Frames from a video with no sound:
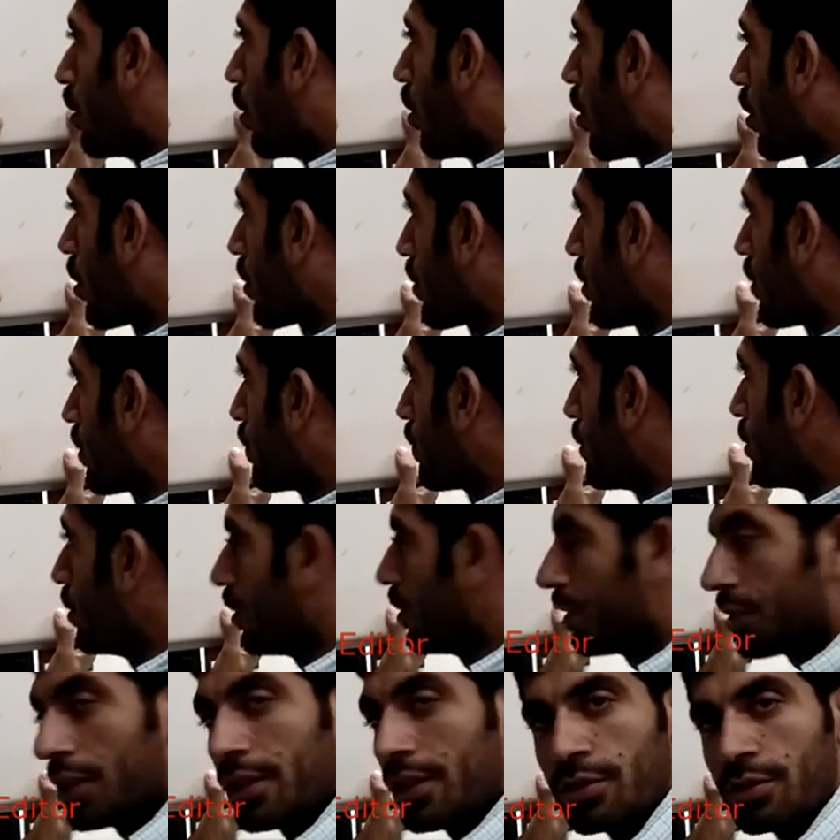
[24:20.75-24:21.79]
lock
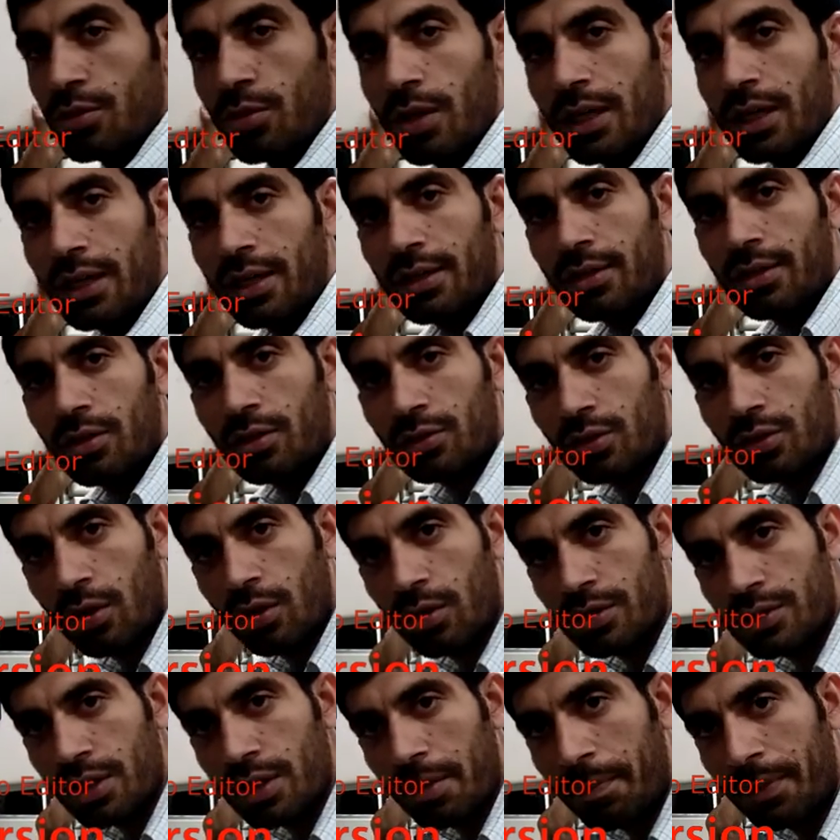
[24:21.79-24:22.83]
position, so I cannot
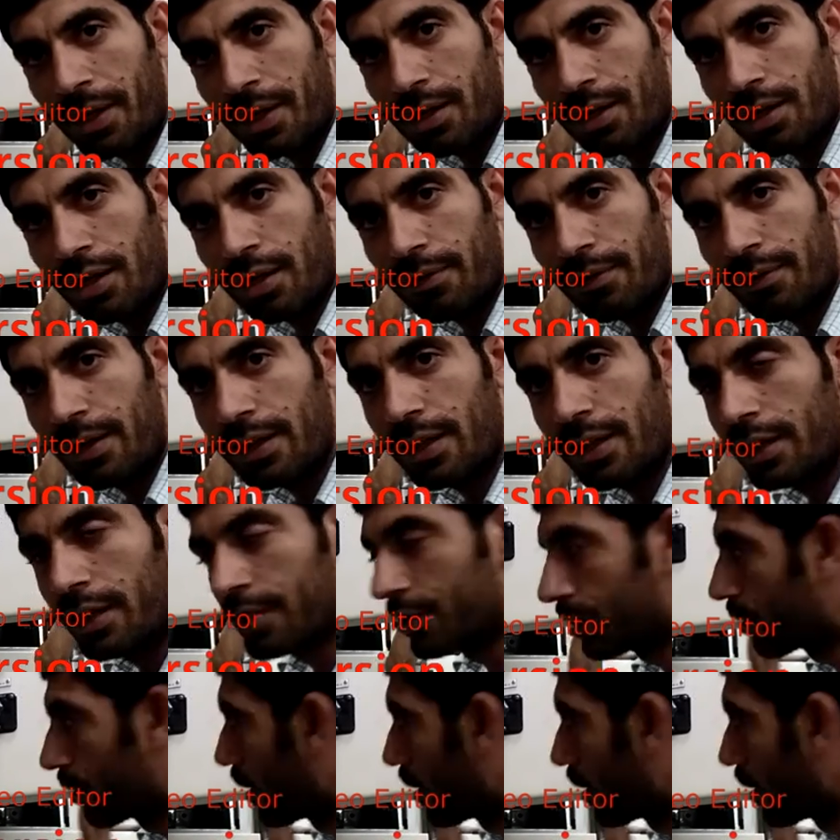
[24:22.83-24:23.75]
close the breaker. When I